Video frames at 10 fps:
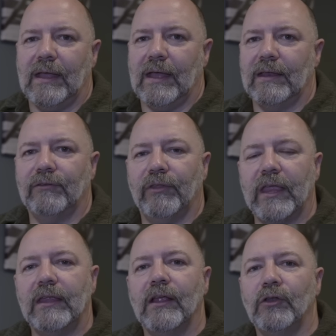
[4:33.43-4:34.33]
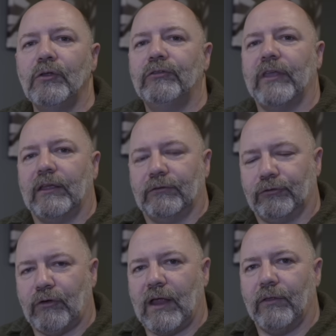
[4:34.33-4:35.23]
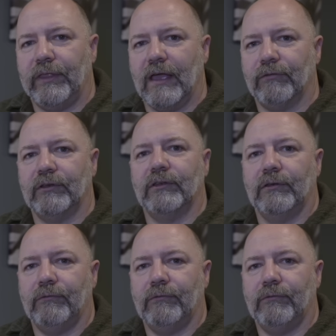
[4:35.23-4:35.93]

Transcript: and they lose that straight out of the oven